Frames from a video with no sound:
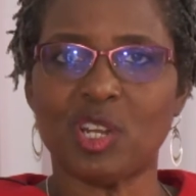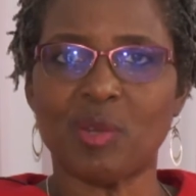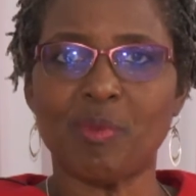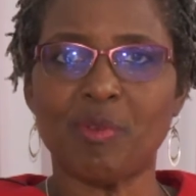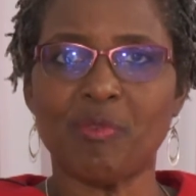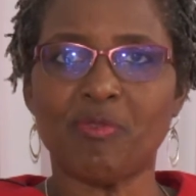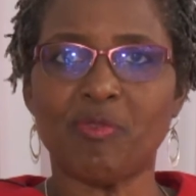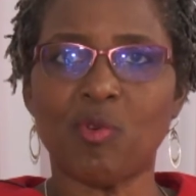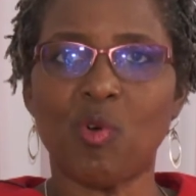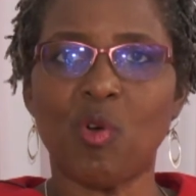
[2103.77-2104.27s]

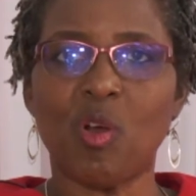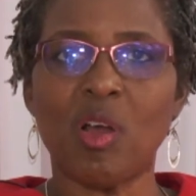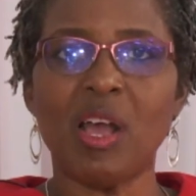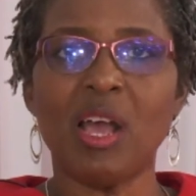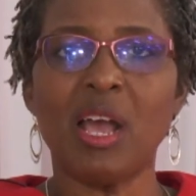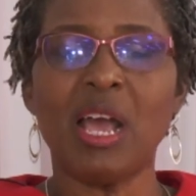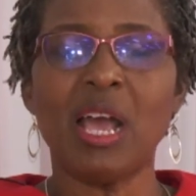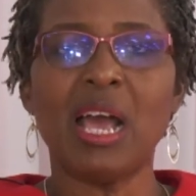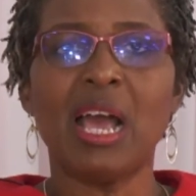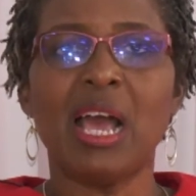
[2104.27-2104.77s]
before,
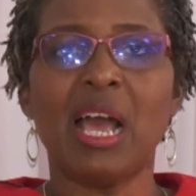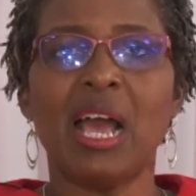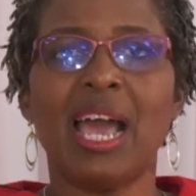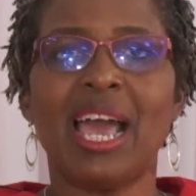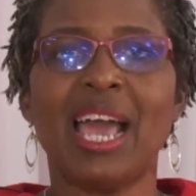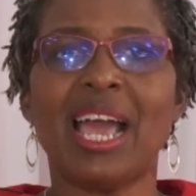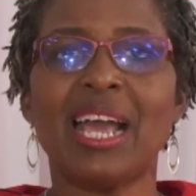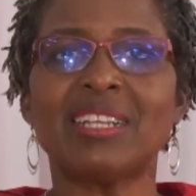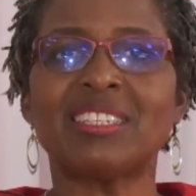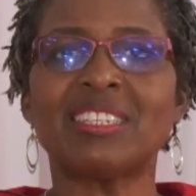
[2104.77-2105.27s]

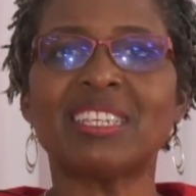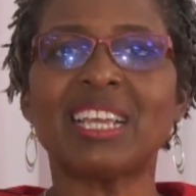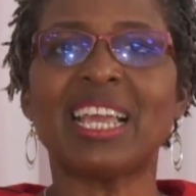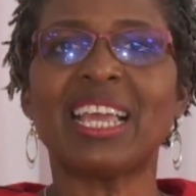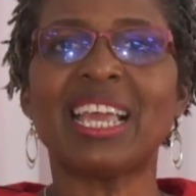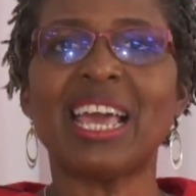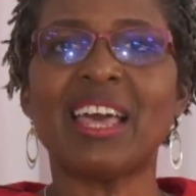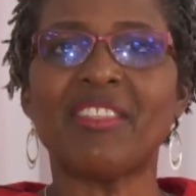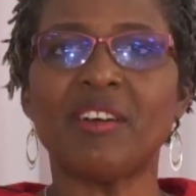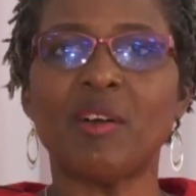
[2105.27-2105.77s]

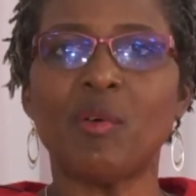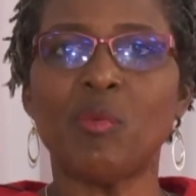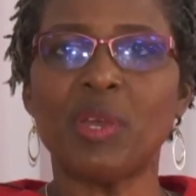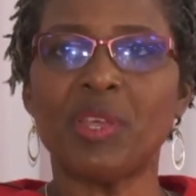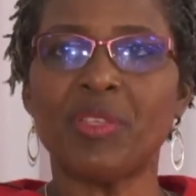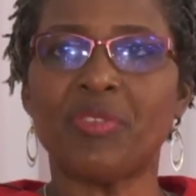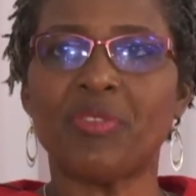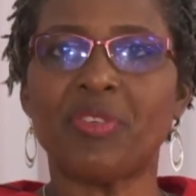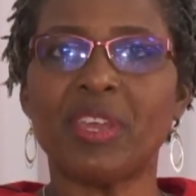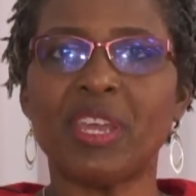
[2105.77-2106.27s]
together
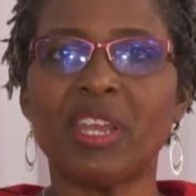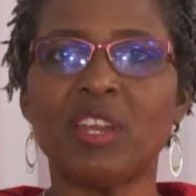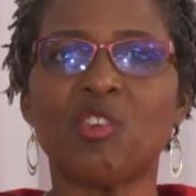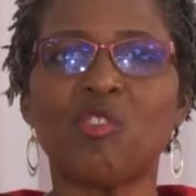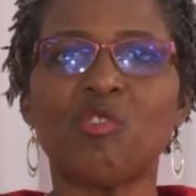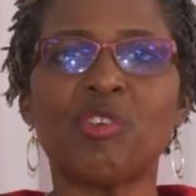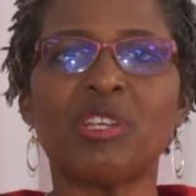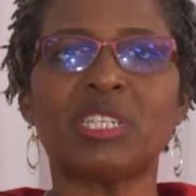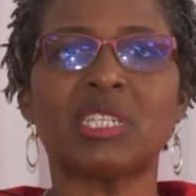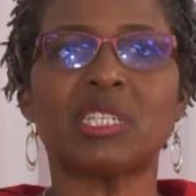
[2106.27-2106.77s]
with
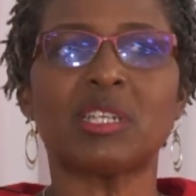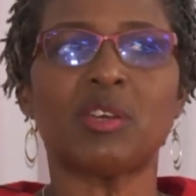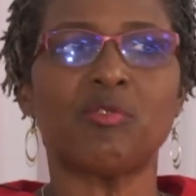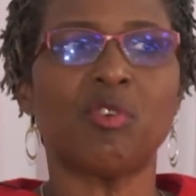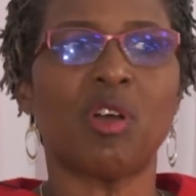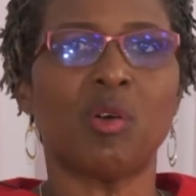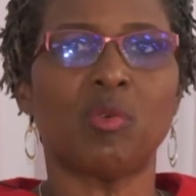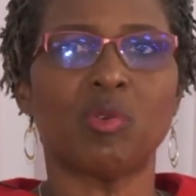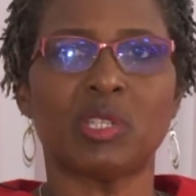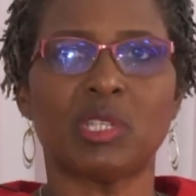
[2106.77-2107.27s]
increased
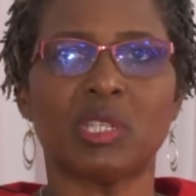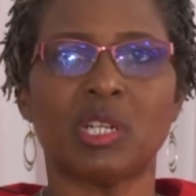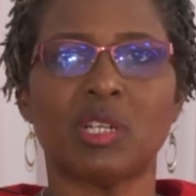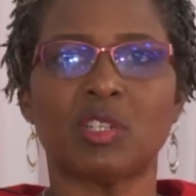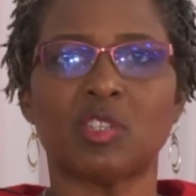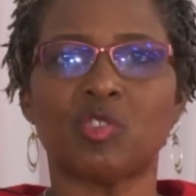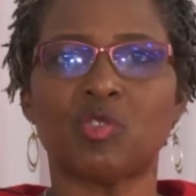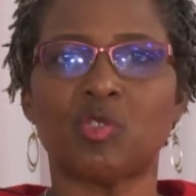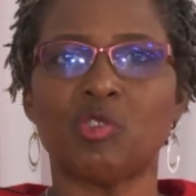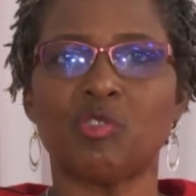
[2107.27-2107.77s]

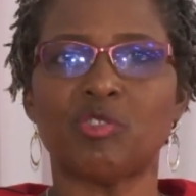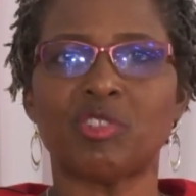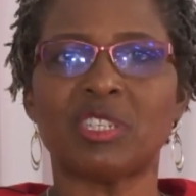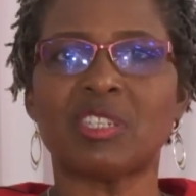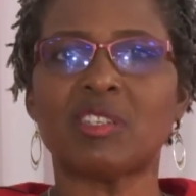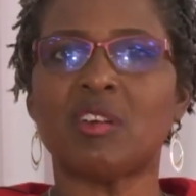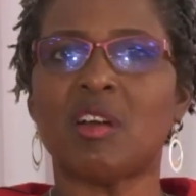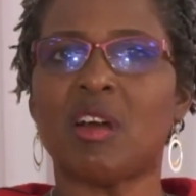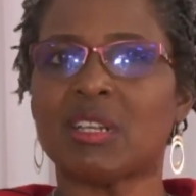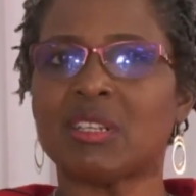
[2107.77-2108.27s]
arousal. So you're
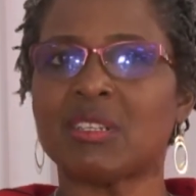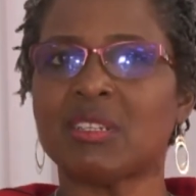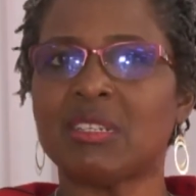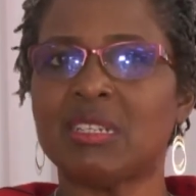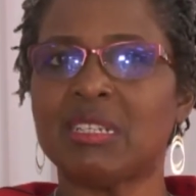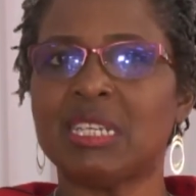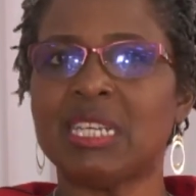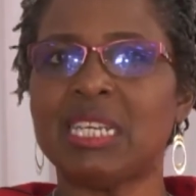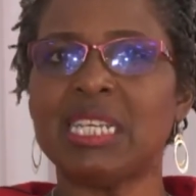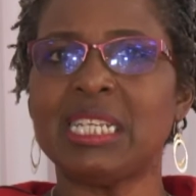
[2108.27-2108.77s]

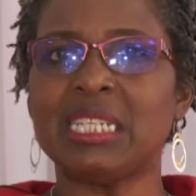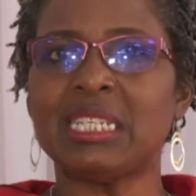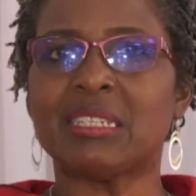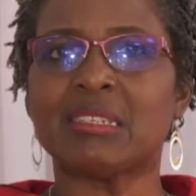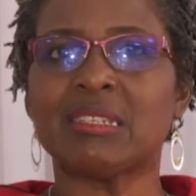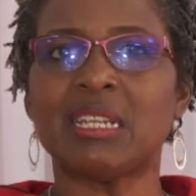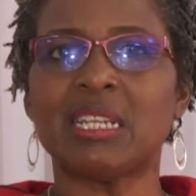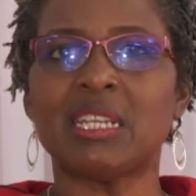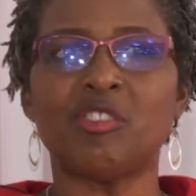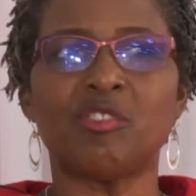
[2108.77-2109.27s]
startled
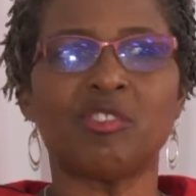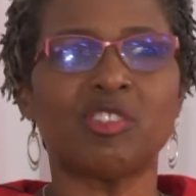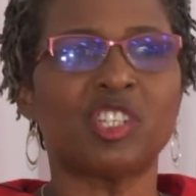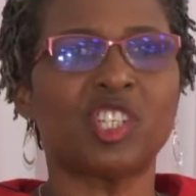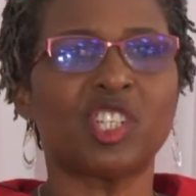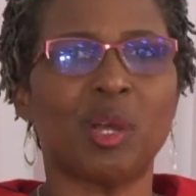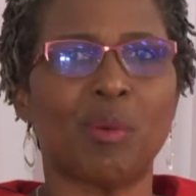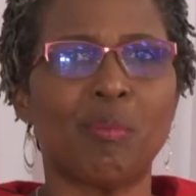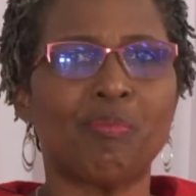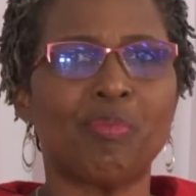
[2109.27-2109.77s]
easily, you're
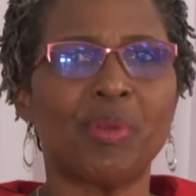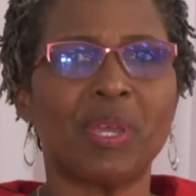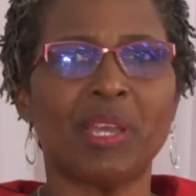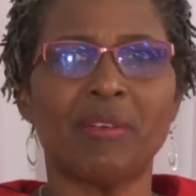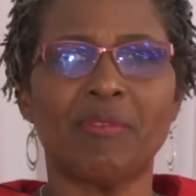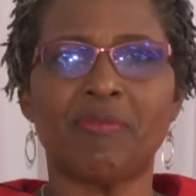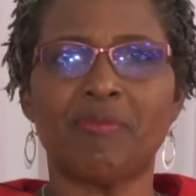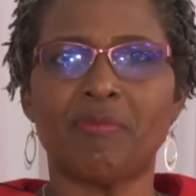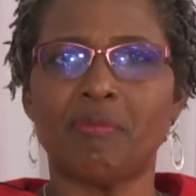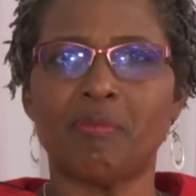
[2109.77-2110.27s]

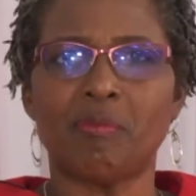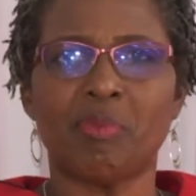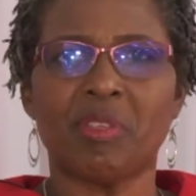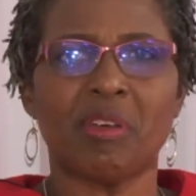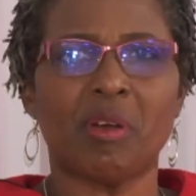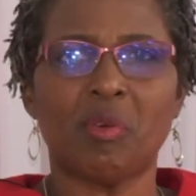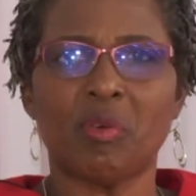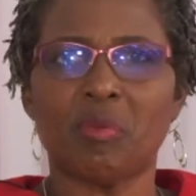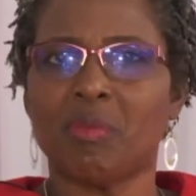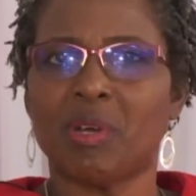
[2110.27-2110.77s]
jumping
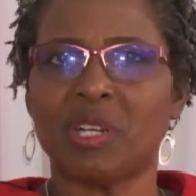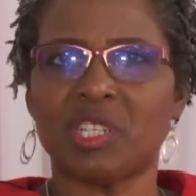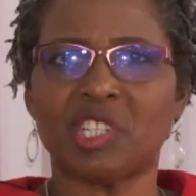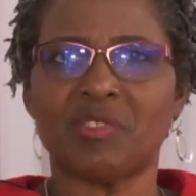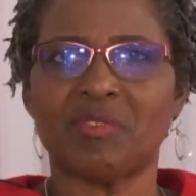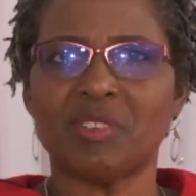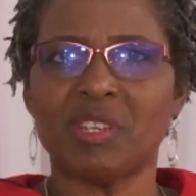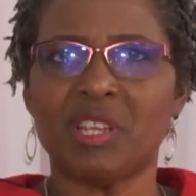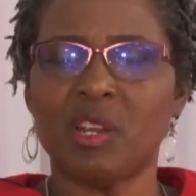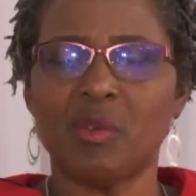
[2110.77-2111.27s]
without much,
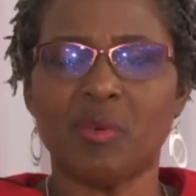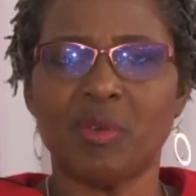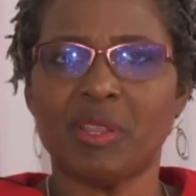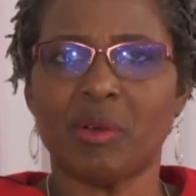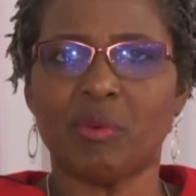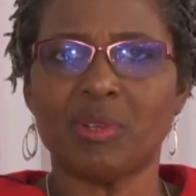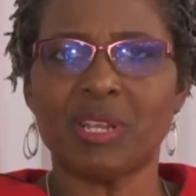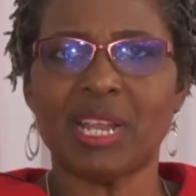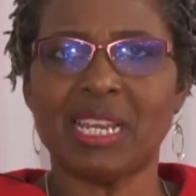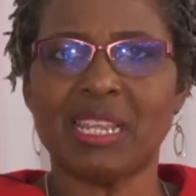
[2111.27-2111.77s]

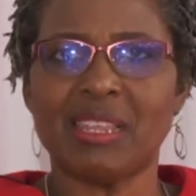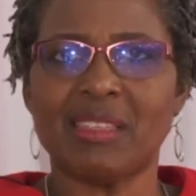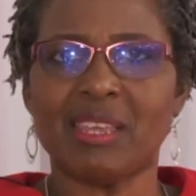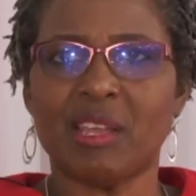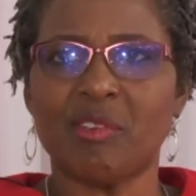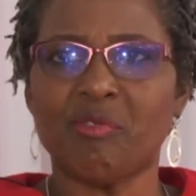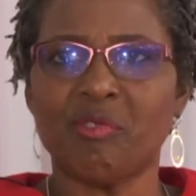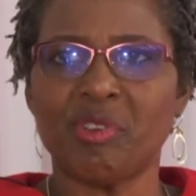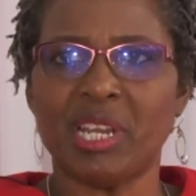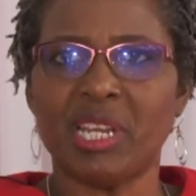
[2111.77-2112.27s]
without
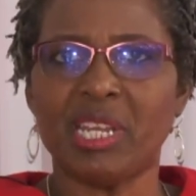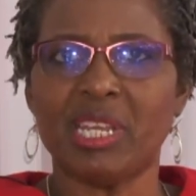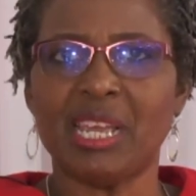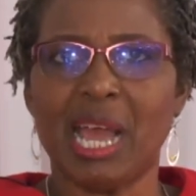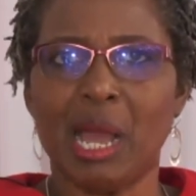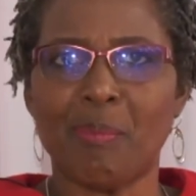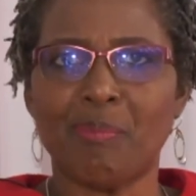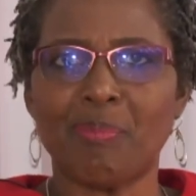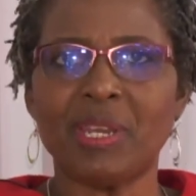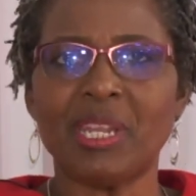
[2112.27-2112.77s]
anything really
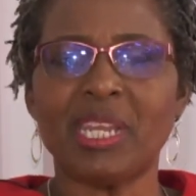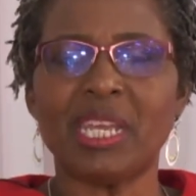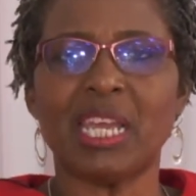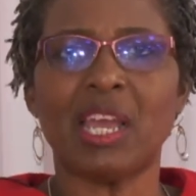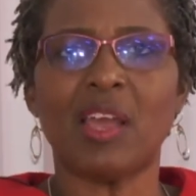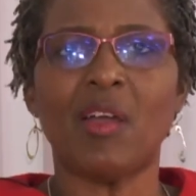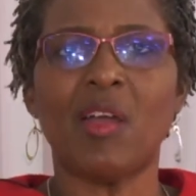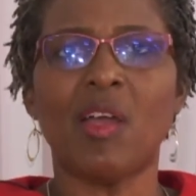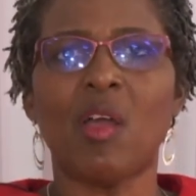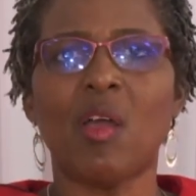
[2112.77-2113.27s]

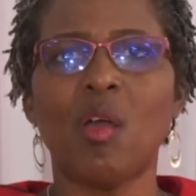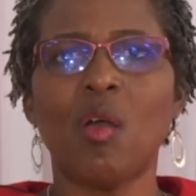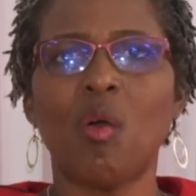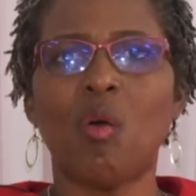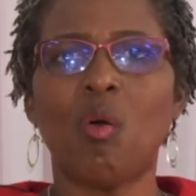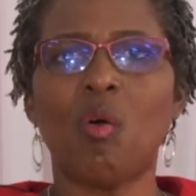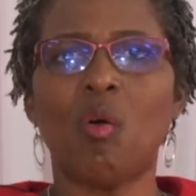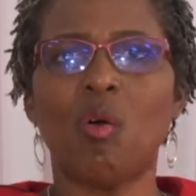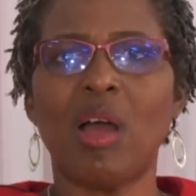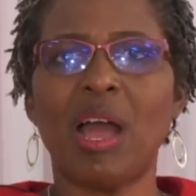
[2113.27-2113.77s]
happening.
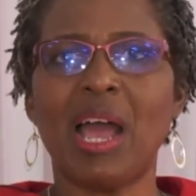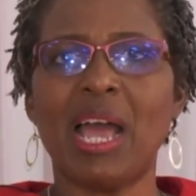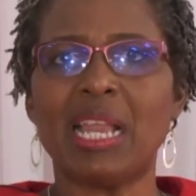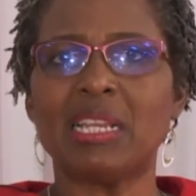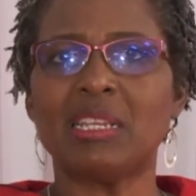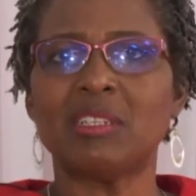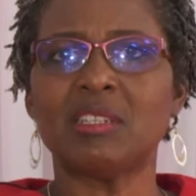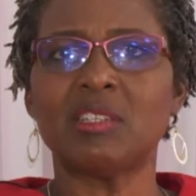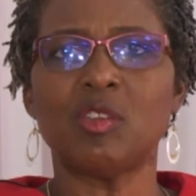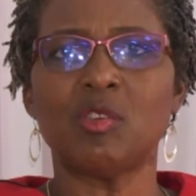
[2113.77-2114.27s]

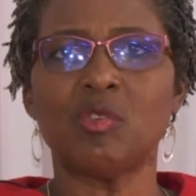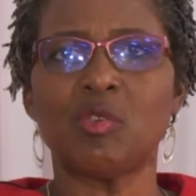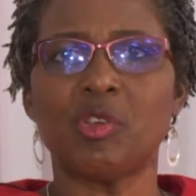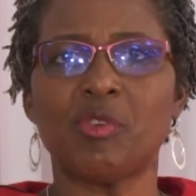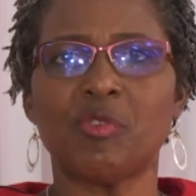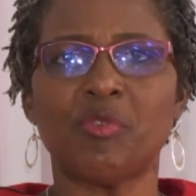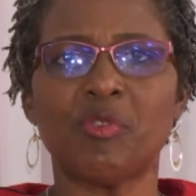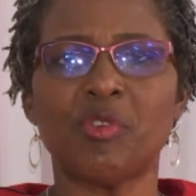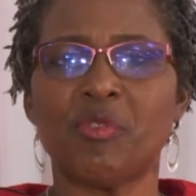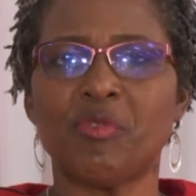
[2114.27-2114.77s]
And,
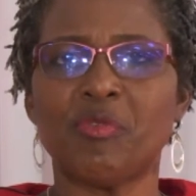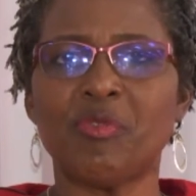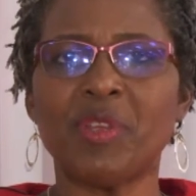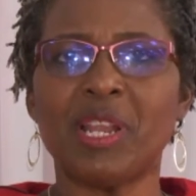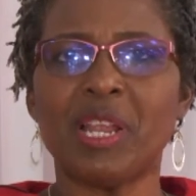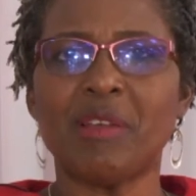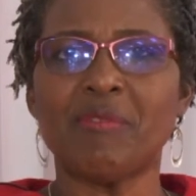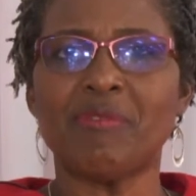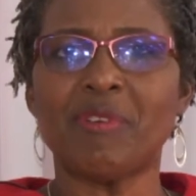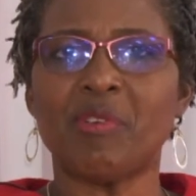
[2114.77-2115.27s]
you're
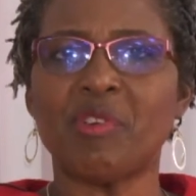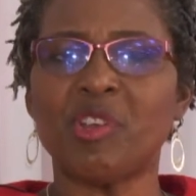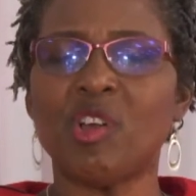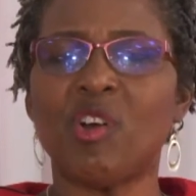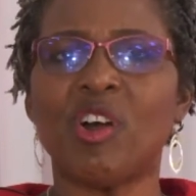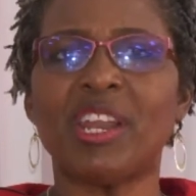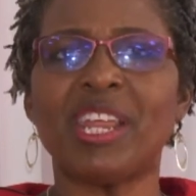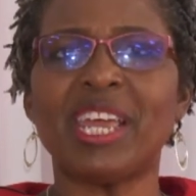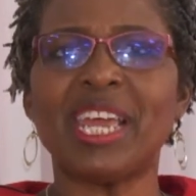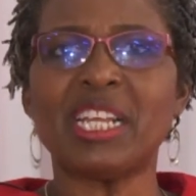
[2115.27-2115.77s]
feeling very
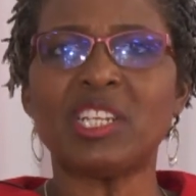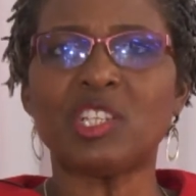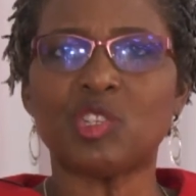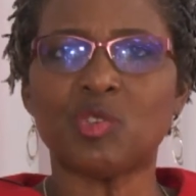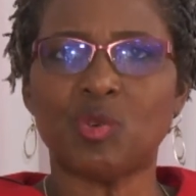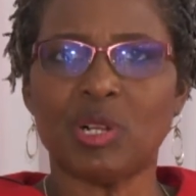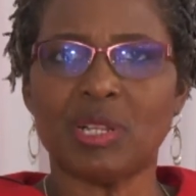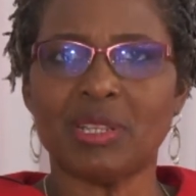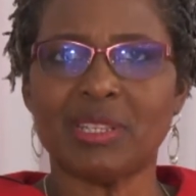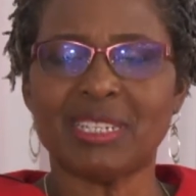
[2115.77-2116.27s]
on edge
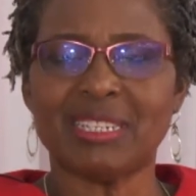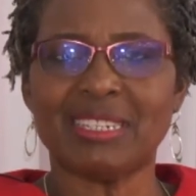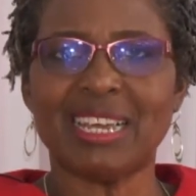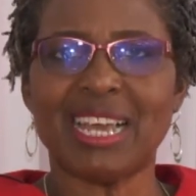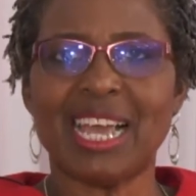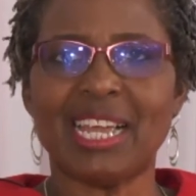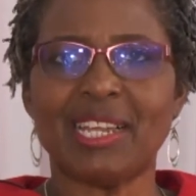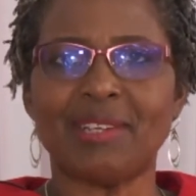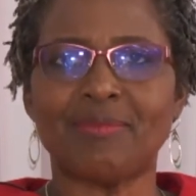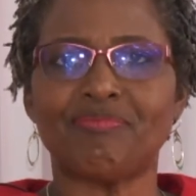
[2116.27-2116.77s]
all the
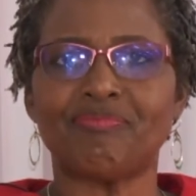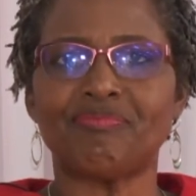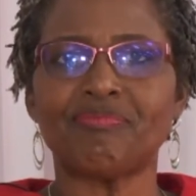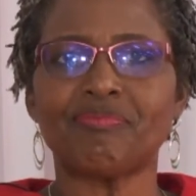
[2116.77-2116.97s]
time.